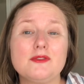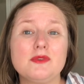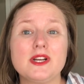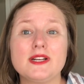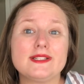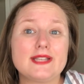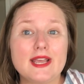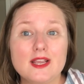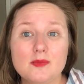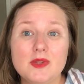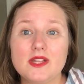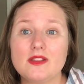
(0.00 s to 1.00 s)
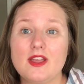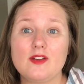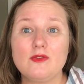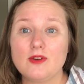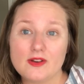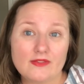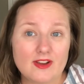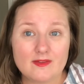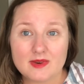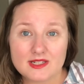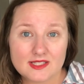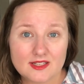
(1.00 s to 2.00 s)
were gonna take me like 45
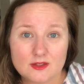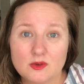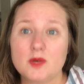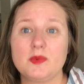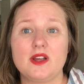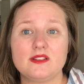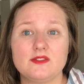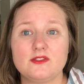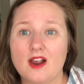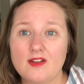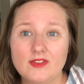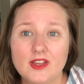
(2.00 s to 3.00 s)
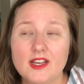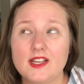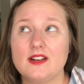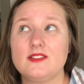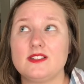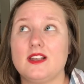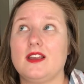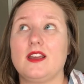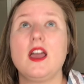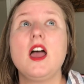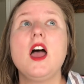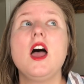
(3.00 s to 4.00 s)
minutes to get to work because of traffic, and I was like,
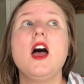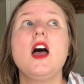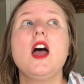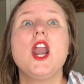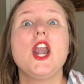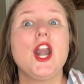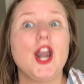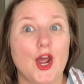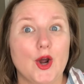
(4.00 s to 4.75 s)
no,